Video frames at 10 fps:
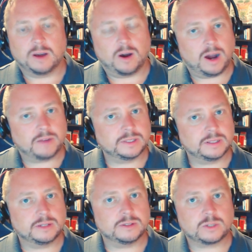
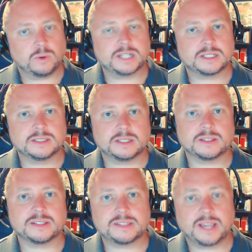Often those questions are
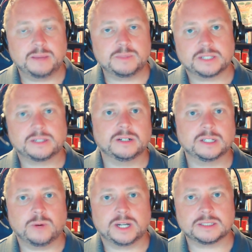the same security
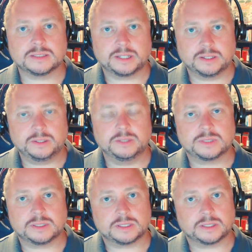questions that you
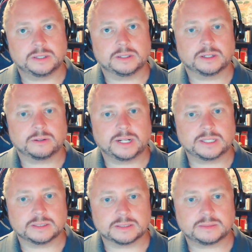use to secure your
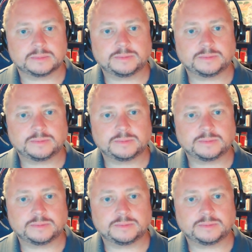credentials.